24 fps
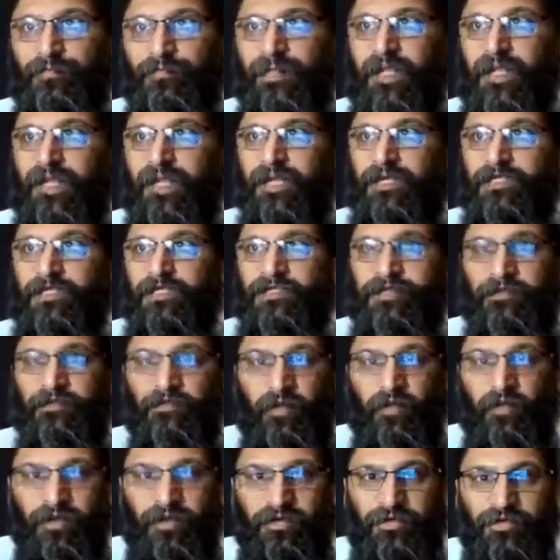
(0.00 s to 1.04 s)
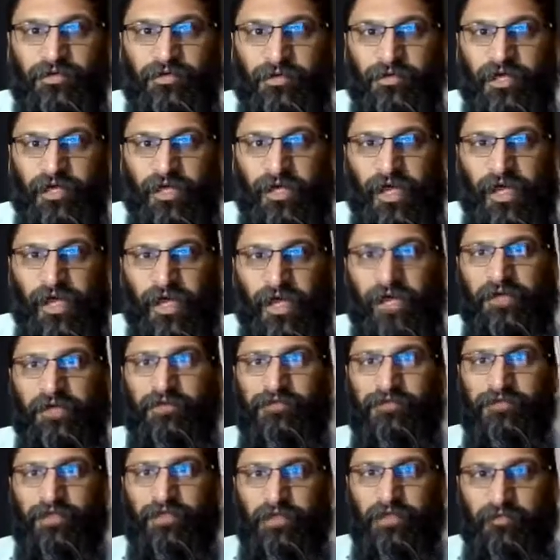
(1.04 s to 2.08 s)
is voluntary
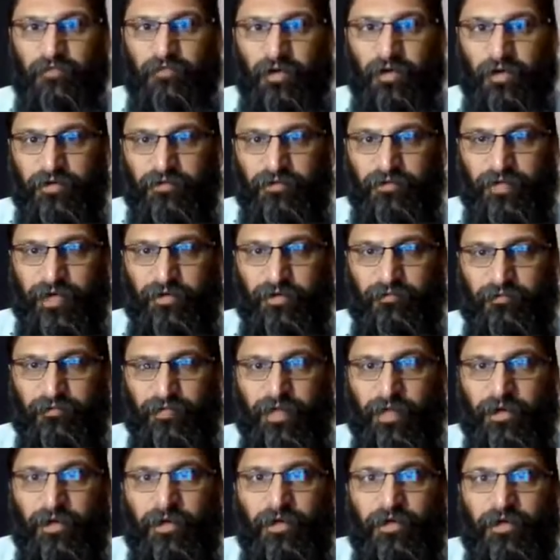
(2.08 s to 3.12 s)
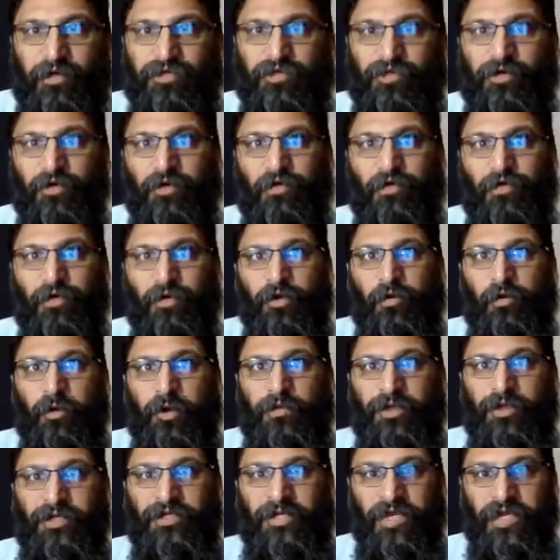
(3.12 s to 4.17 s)
and involuntary. So
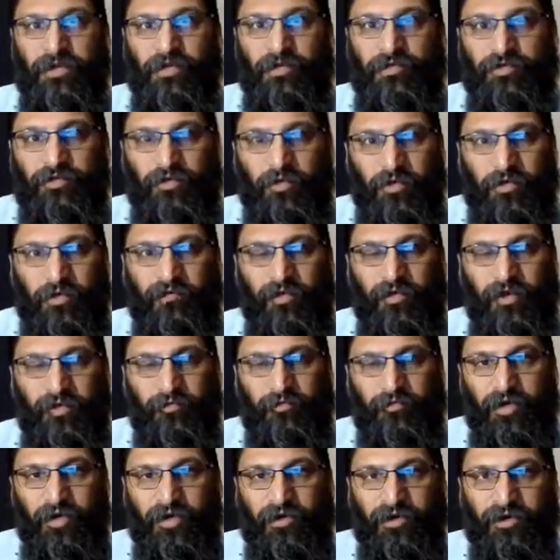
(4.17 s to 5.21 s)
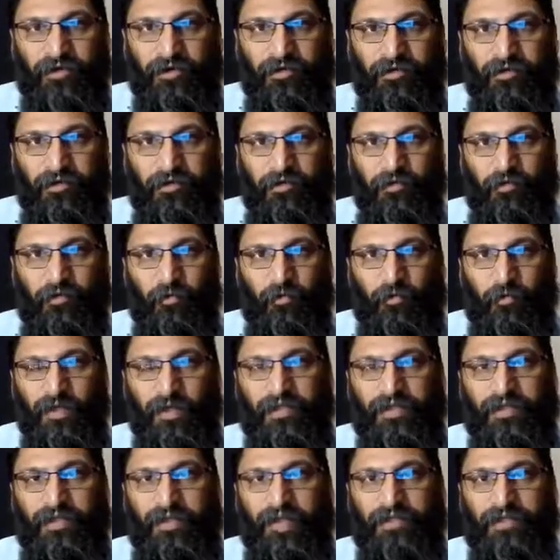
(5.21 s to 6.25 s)
when we take control of our breathing,
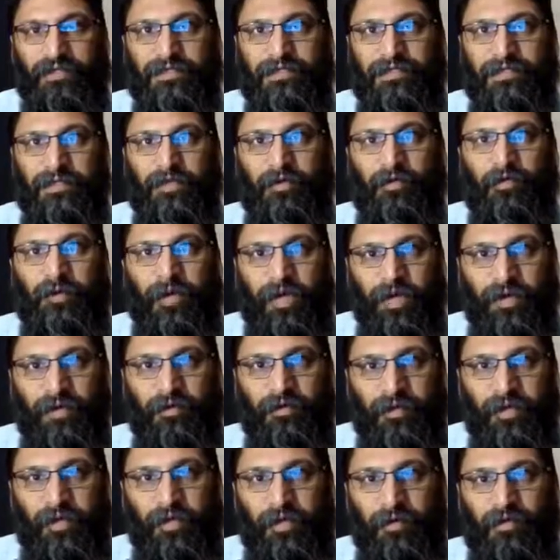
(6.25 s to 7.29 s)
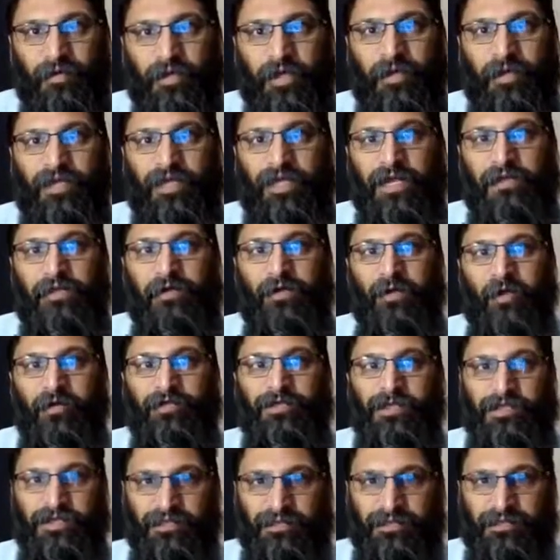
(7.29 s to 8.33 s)
we then see, we then
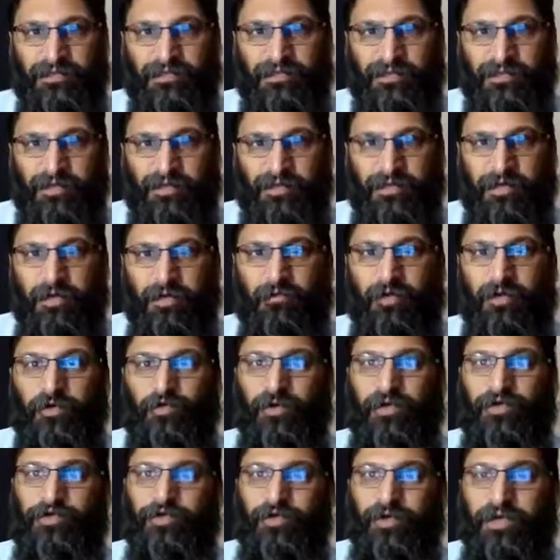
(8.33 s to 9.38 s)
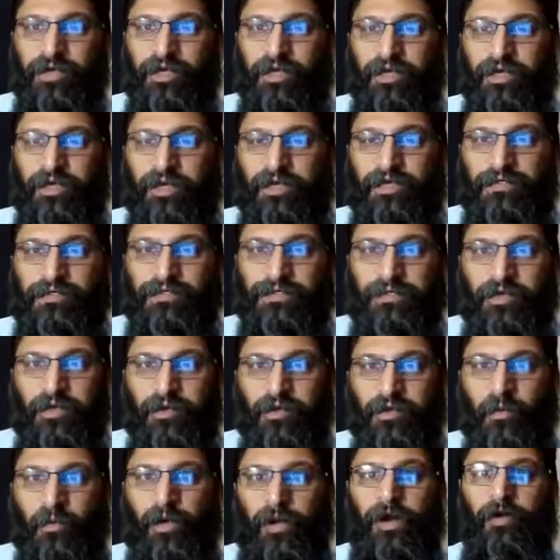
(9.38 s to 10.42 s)
notice that what we're doing is
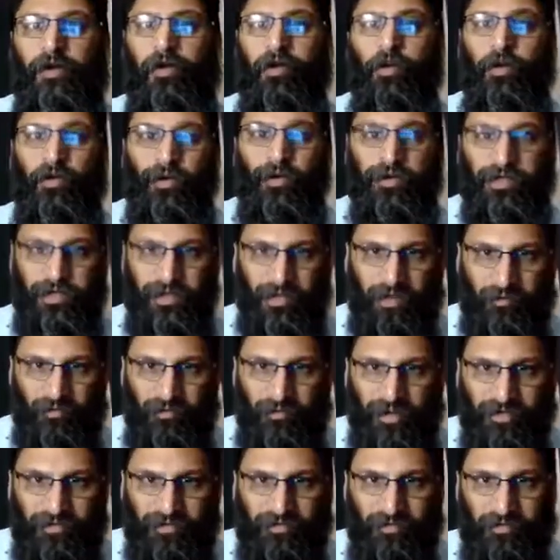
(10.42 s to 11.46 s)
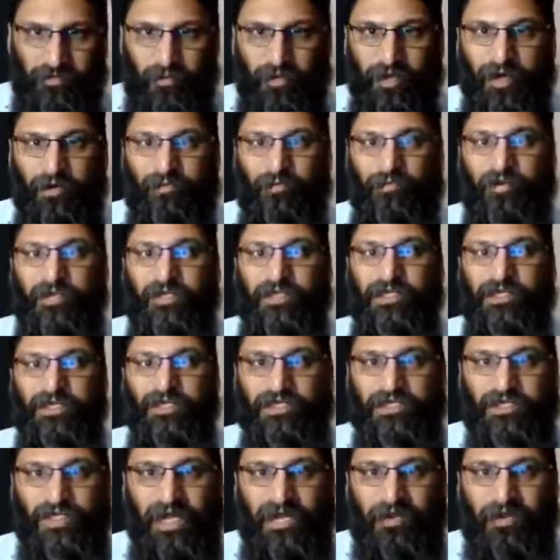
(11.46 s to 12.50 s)
we are holding our breath. We are breathing
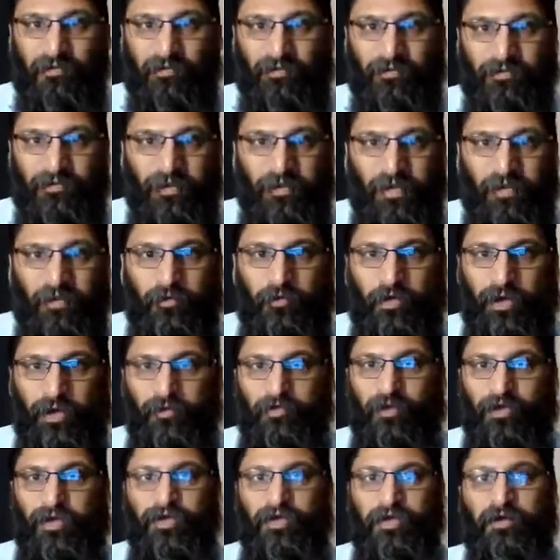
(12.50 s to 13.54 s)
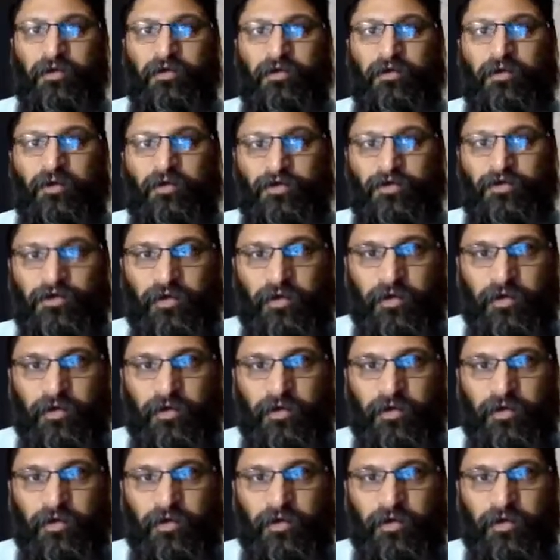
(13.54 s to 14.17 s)
shallow. We're breathing a lot